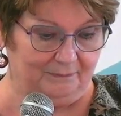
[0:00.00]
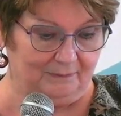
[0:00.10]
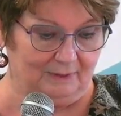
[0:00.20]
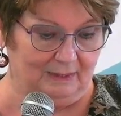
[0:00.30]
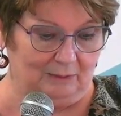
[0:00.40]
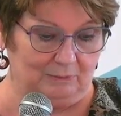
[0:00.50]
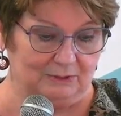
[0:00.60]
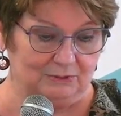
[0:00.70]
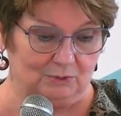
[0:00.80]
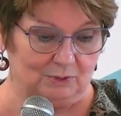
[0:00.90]
It
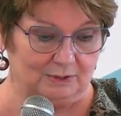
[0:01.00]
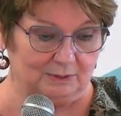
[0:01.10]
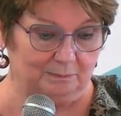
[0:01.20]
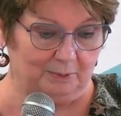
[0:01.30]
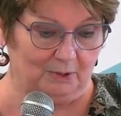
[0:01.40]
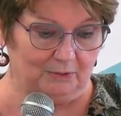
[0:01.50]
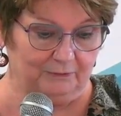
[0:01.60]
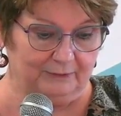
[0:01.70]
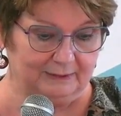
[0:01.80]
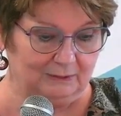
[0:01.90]
restores
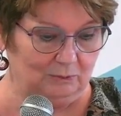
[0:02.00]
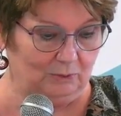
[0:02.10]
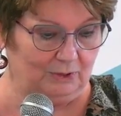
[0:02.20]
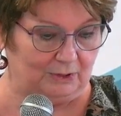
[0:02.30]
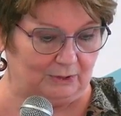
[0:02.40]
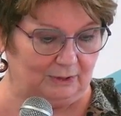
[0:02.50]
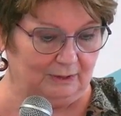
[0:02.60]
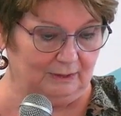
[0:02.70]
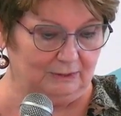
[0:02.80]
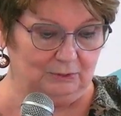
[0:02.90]
perfect order
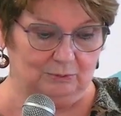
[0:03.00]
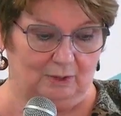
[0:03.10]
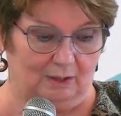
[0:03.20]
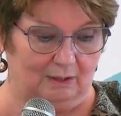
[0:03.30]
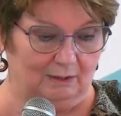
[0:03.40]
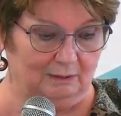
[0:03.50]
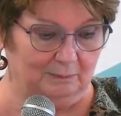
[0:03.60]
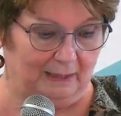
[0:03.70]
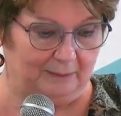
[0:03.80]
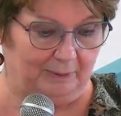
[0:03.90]
to all
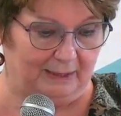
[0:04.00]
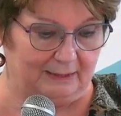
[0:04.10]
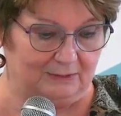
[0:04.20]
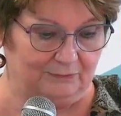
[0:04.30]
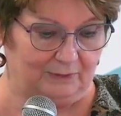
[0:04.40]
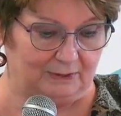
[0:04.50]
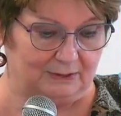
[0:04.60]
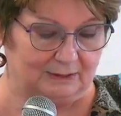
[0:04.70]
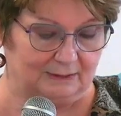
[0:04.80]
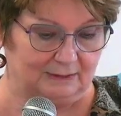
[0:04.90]
my body's
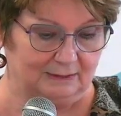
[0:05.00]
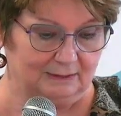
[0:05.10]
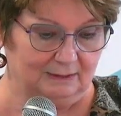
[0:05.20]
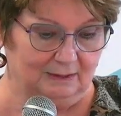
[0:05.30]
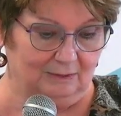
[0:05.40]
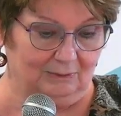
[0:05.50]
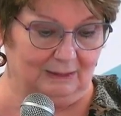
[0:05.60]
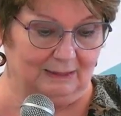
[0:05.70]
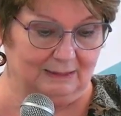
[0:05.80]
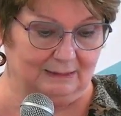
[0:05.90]
functions,
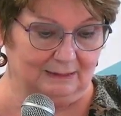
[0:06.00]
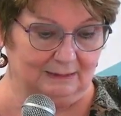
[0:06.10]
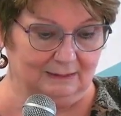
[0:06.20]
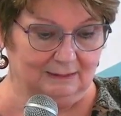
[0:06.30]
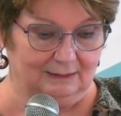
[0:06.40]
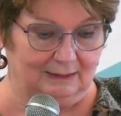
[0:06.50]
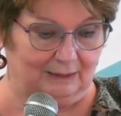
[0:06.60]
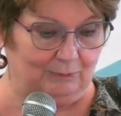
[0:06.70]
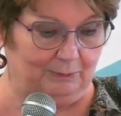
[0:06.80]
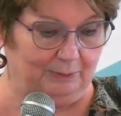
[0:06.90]
releasing and
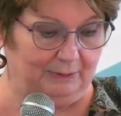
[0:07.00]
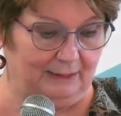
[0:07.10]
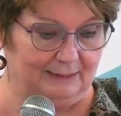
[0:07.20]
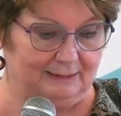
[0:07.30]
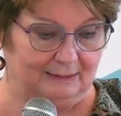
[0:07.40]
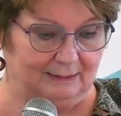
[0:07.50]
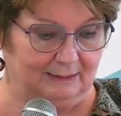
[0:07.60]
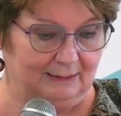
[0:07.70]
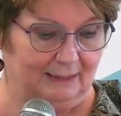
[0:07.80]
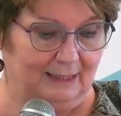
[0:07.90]
replacing
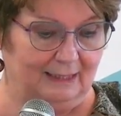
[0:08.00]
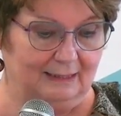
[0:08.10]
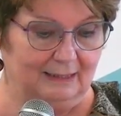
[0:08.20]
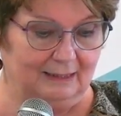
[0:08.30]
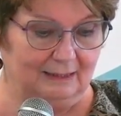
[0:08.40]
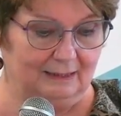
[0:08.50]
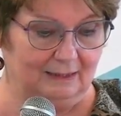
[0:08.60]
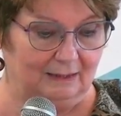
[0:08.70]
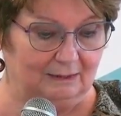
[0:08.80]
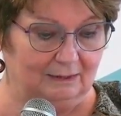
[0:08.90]
anything
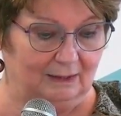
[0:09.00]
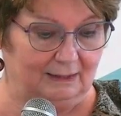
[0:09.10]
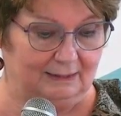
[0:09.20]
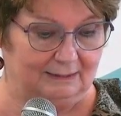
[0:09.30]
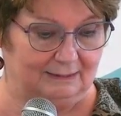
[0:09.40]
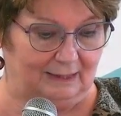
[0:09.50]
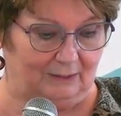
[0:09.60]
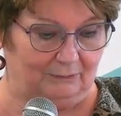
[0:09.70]
unlike itself.